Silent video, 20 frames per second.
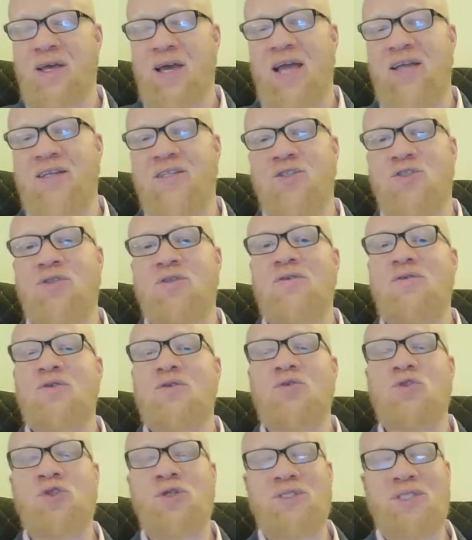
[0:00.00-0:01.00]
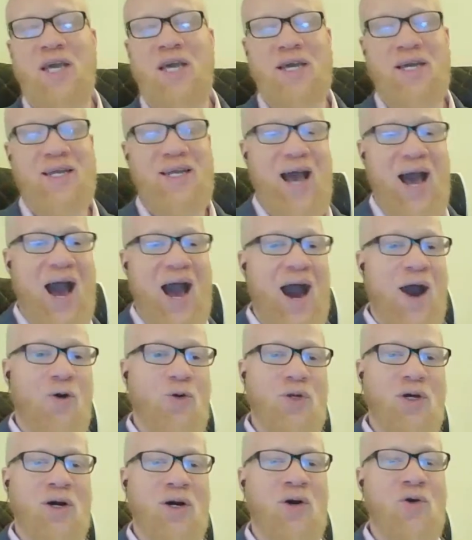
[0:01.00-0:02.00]
And to take it
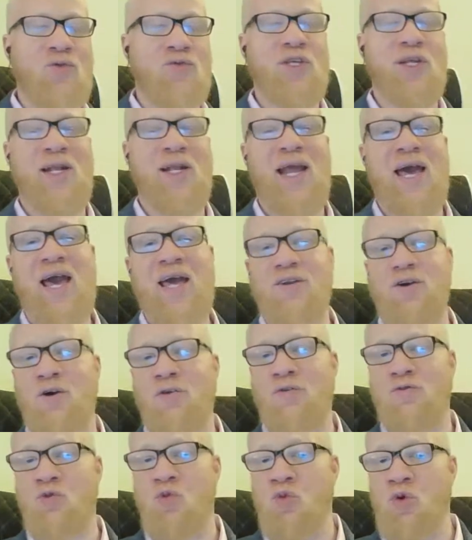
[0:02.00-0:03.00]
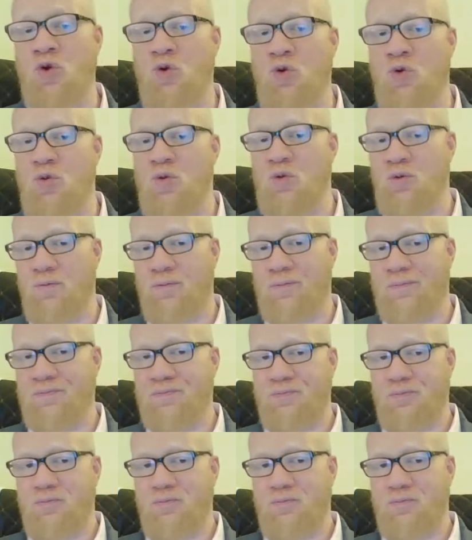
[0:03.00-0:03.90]
out of the land of woo,